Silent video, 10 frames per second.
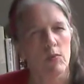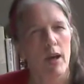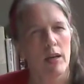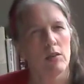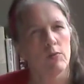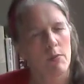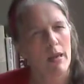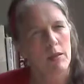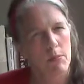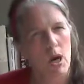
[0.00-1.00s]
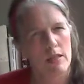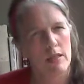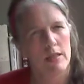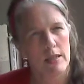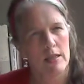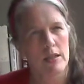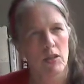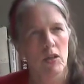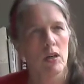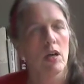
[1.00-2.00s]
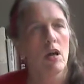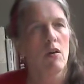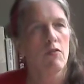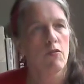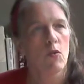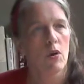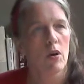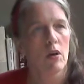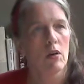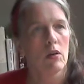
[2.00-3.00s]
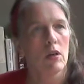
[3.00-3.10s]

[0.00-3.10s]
Why couldn't we make the process easier for,